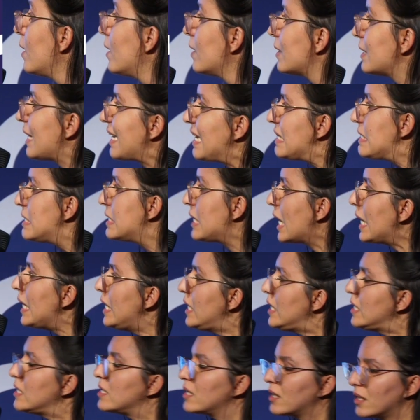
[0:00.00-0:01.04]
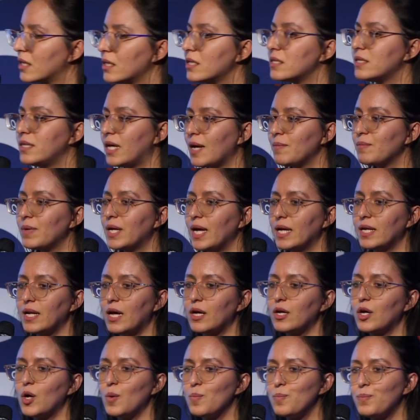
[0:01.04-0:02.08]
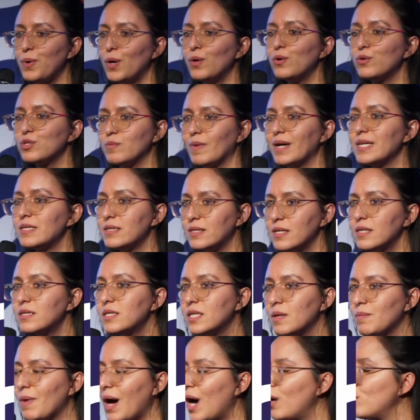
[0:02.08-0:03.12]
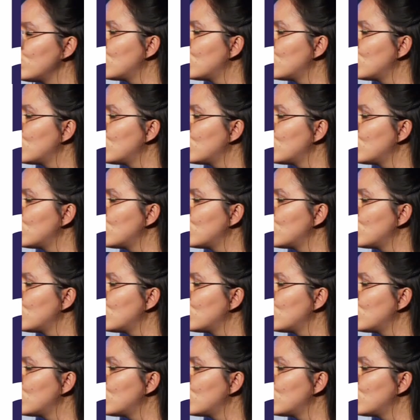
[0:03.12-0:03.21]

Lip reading: the containers that I'm going to compose my system out